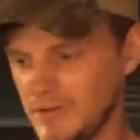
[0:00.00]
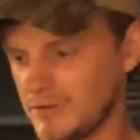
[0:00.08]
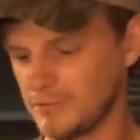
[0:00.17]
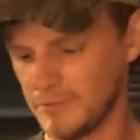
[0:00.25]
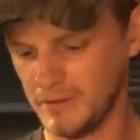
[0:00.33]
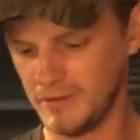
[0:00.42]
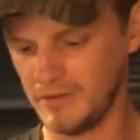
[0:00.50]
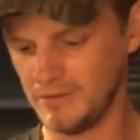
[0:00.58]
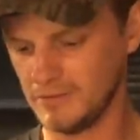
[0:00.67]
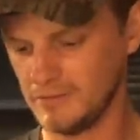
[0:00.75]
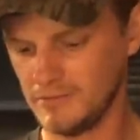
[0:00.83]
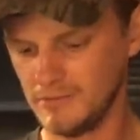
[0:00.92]
It's really,
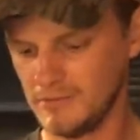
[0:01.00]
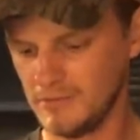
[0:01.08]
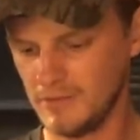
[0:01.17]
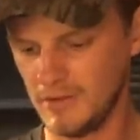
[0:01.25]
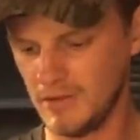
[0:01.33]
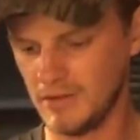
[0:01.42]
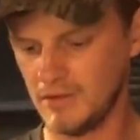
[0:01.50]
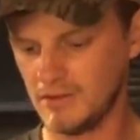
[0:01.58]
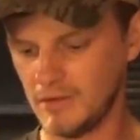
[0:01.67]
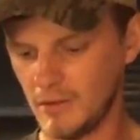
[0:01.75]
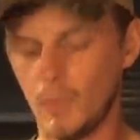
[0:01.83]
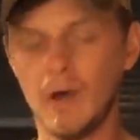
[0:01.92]

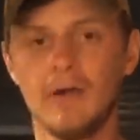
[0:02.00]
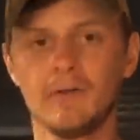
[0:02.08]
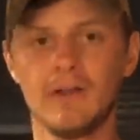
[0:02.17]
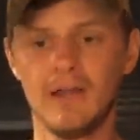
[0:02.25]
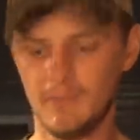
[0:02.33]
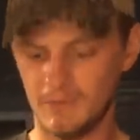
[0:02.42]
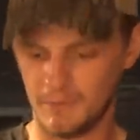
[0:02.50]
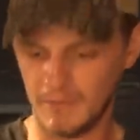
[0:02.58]
like wild game is